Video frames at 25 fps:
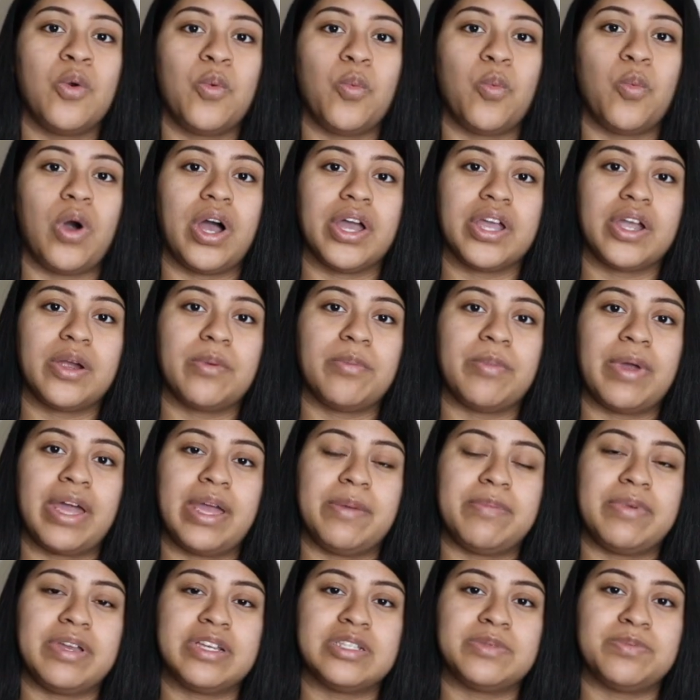while your
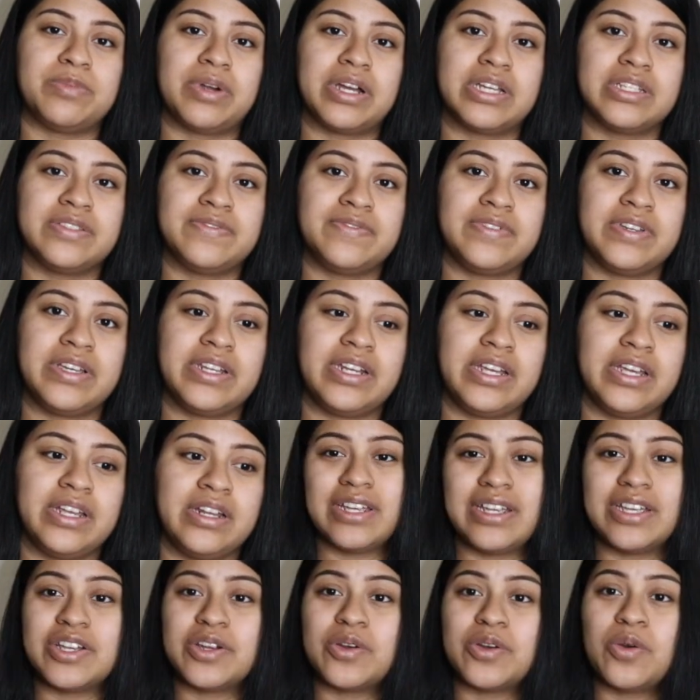baby is breastfeeding
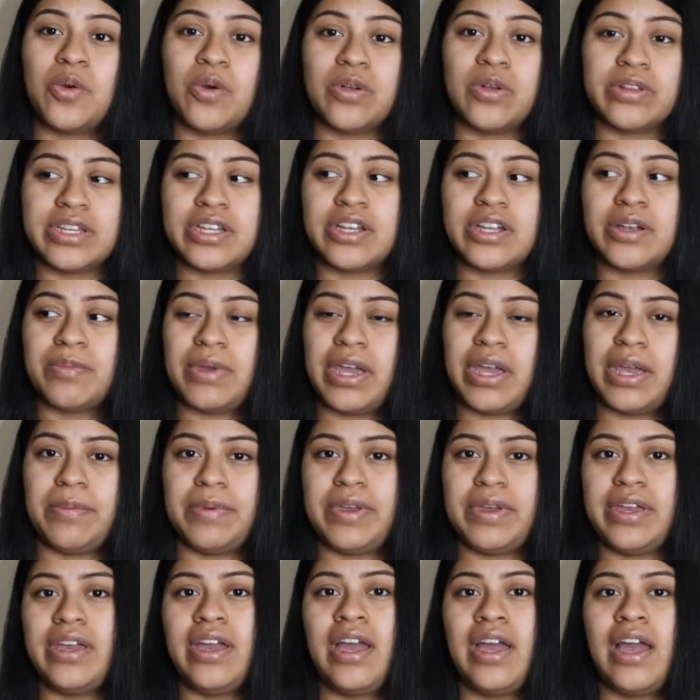and you're holding your
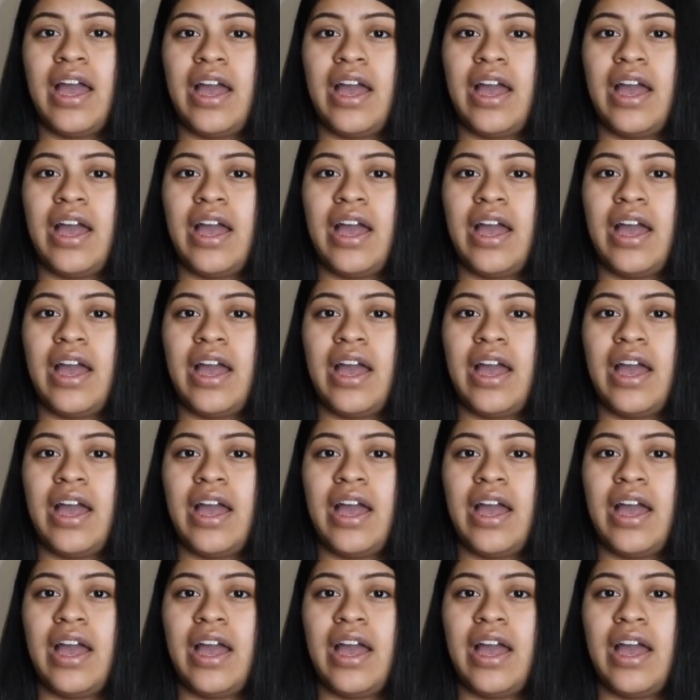baby,